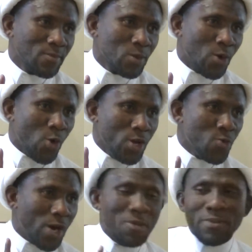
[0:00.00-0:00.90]
The only
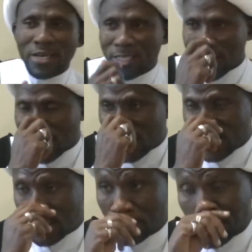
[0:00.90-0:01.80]
one marja
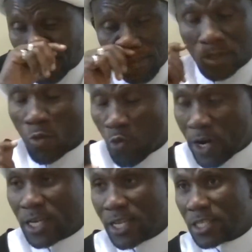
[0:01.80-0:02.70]
is
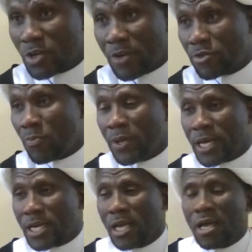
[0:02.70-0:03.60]
one that you have to
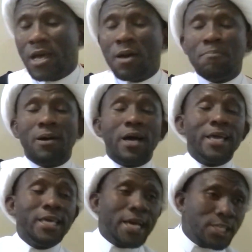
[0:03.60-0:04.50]
pick.
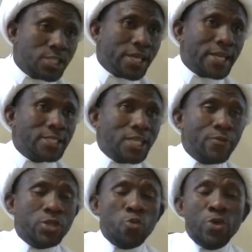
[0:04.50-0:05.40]
But yes, there is
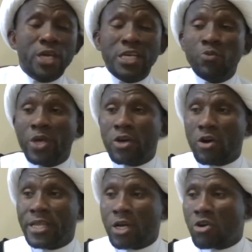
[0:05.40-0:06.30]
something we can we
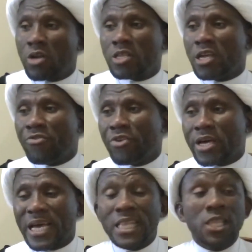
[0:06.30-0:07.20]
call they call it in
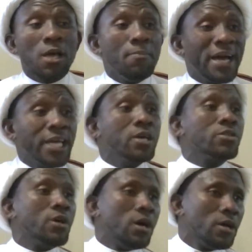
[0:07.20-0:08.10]
fact at
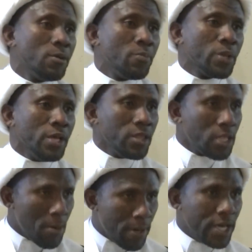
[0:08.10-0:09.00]
tabi'id.
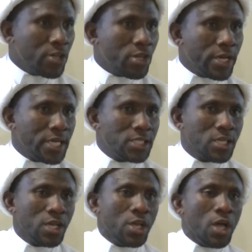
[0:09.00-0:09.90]
Tabi'id is
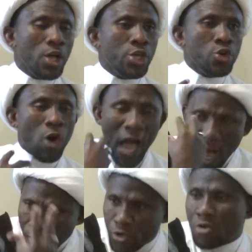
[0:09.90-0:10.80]
you
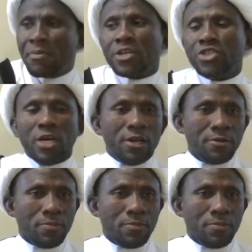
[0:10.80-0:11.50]
have your marja.